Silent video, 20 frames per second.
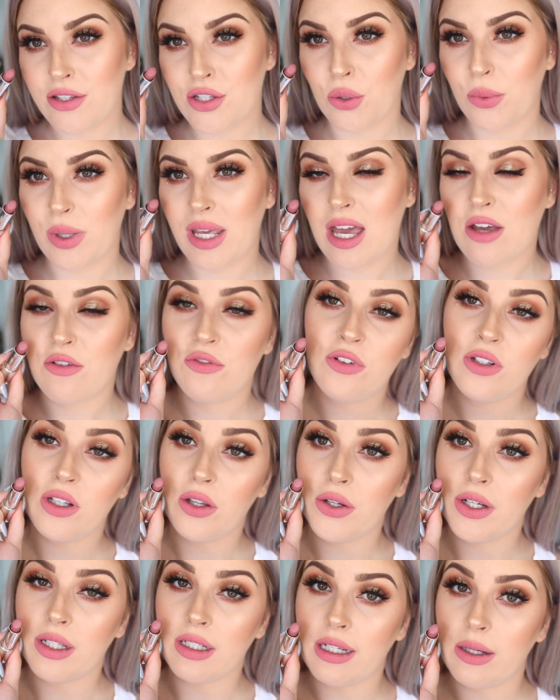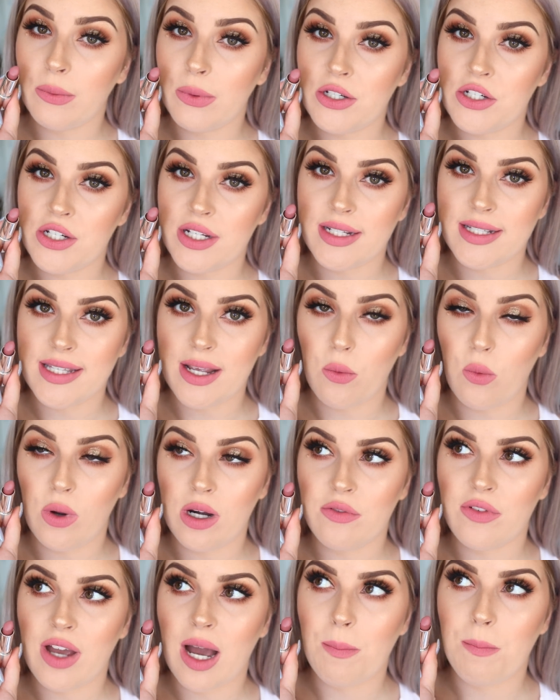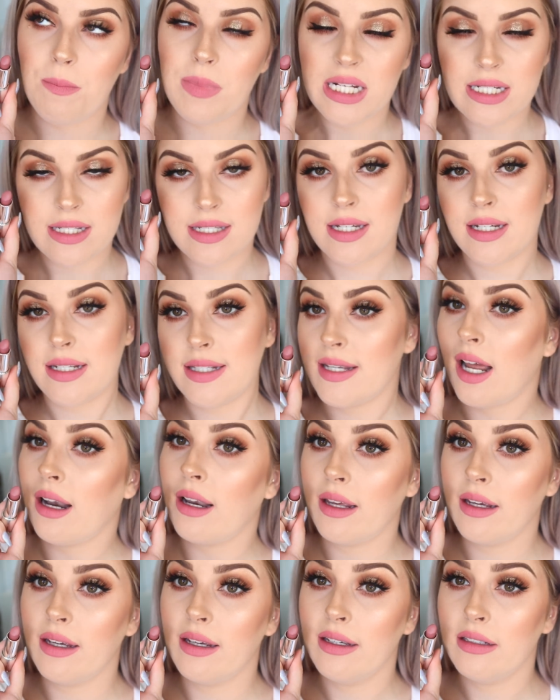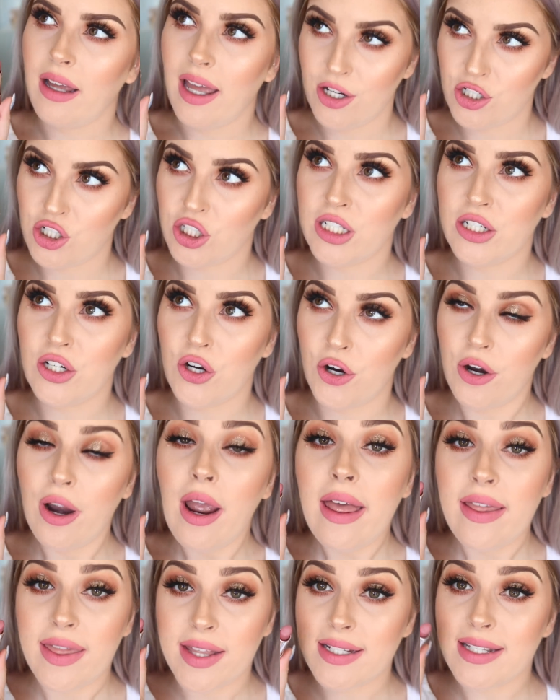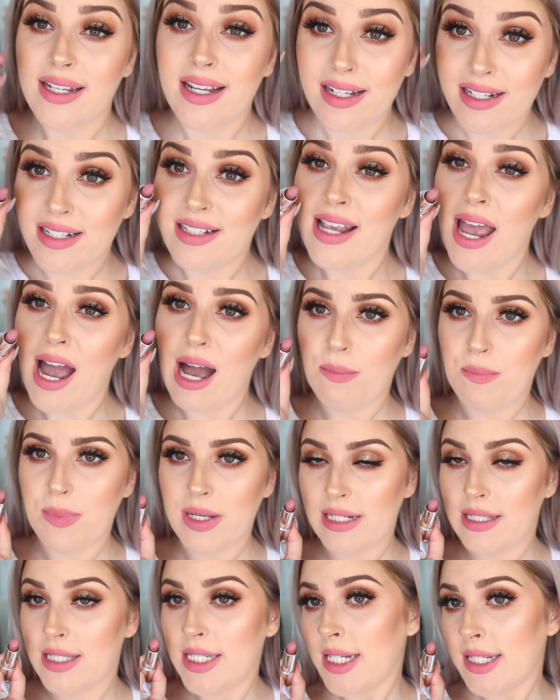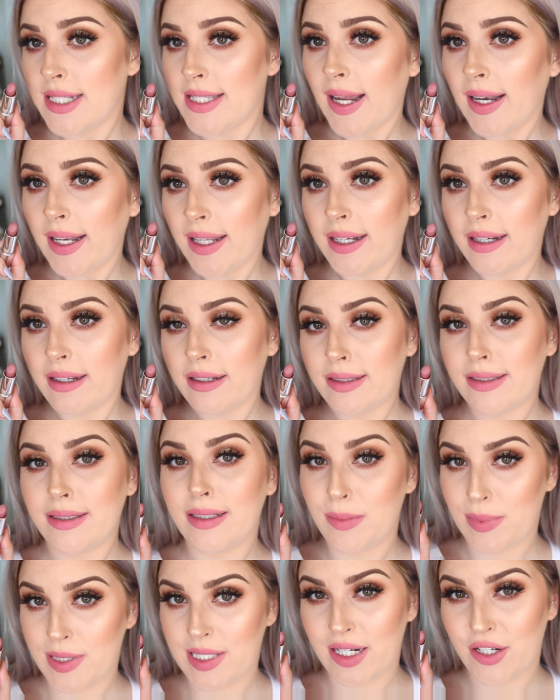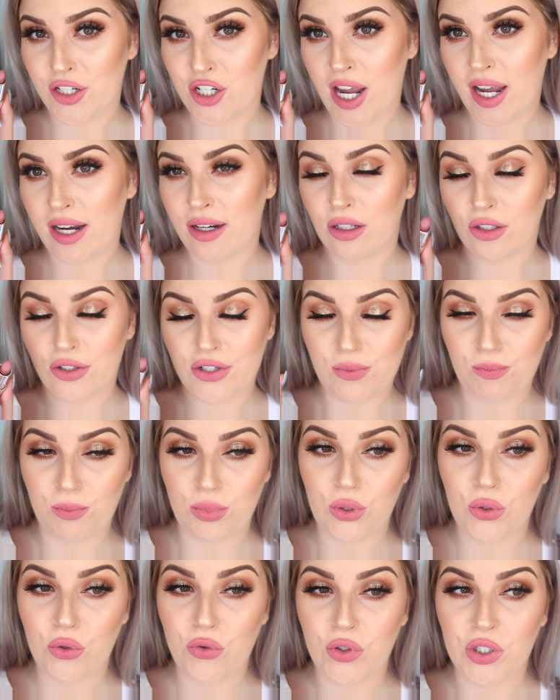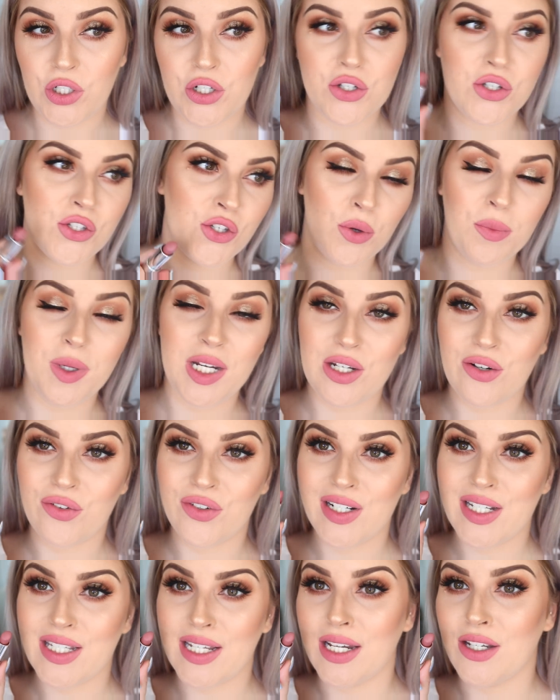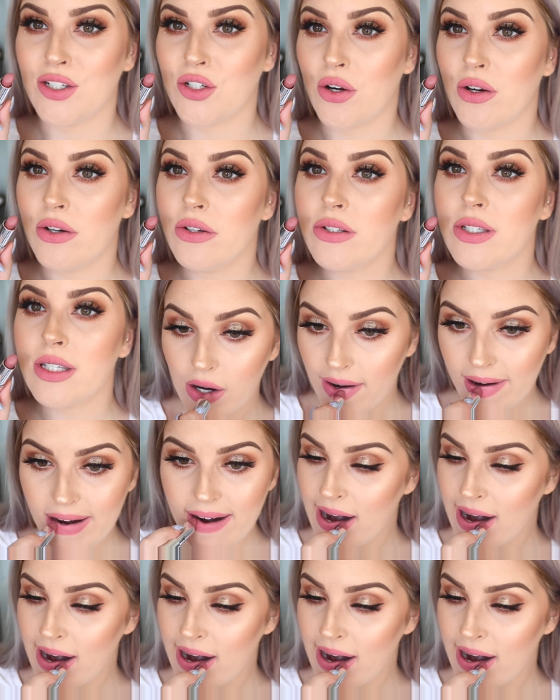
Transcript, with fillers: So we have Philocaly, which is one of our best selling, actually no, this is our best selling lipstick shade. It looks beautiful on so many different skin tones.